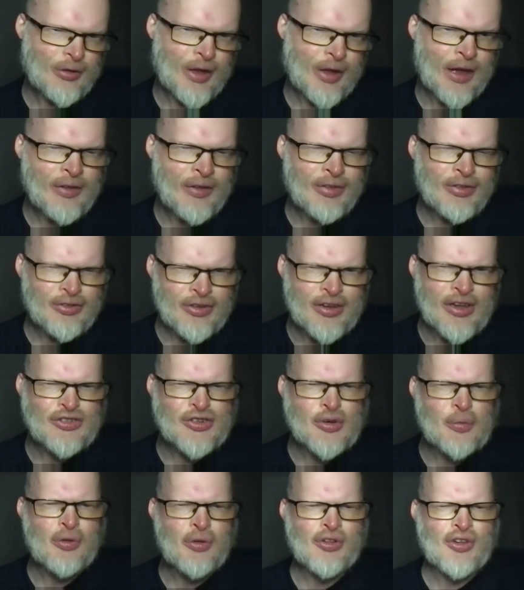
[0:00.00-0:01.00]
in
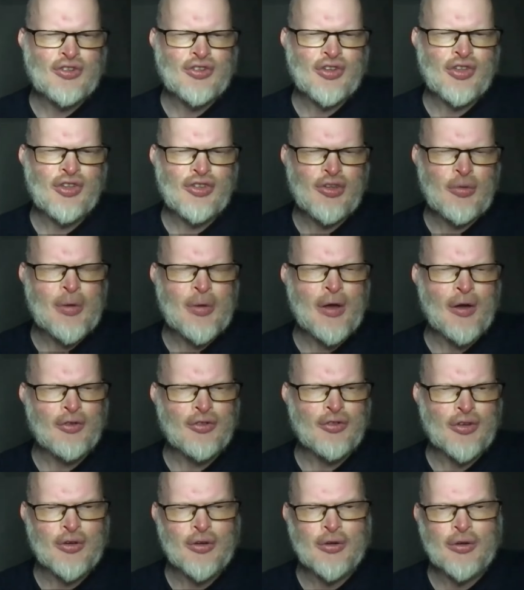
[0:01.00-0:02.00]
teacher positions to be able
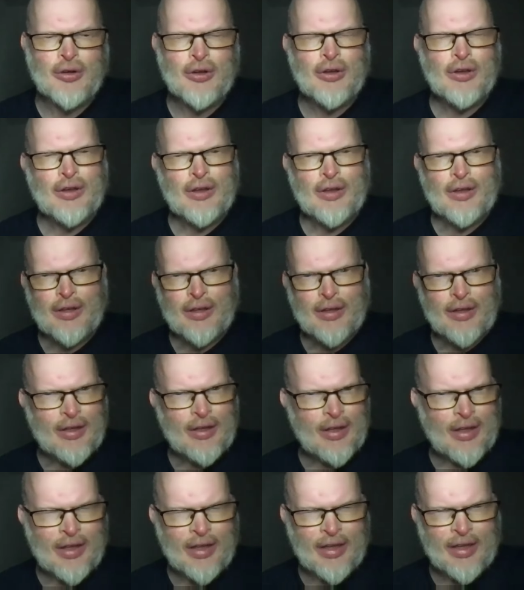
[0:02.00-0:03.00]
to
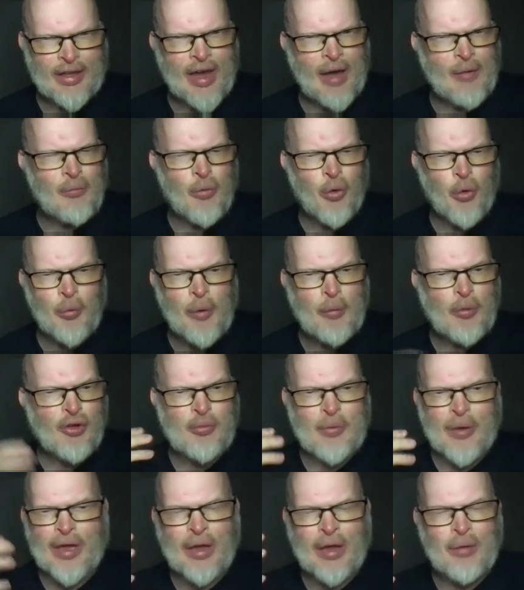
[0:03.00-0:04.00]
get more people
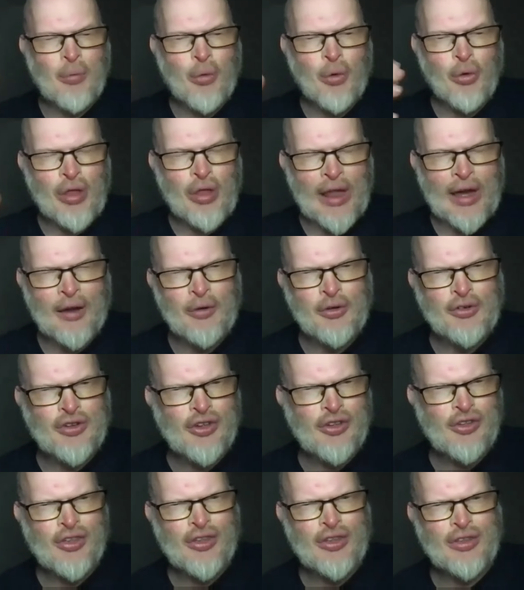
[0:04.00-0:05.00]
well, speaking more
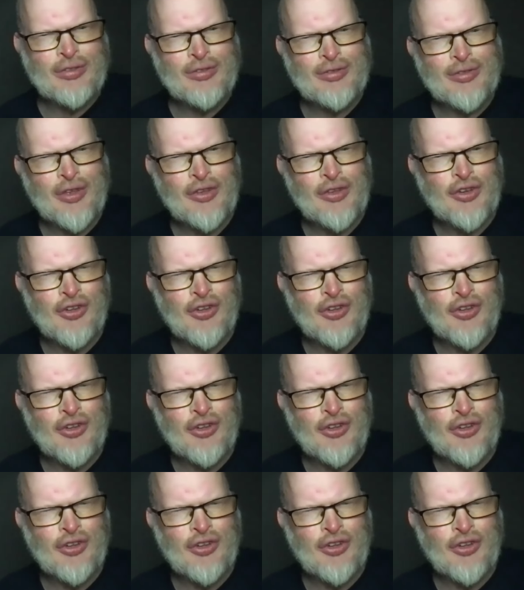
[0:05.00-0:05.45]
languages than, yes, than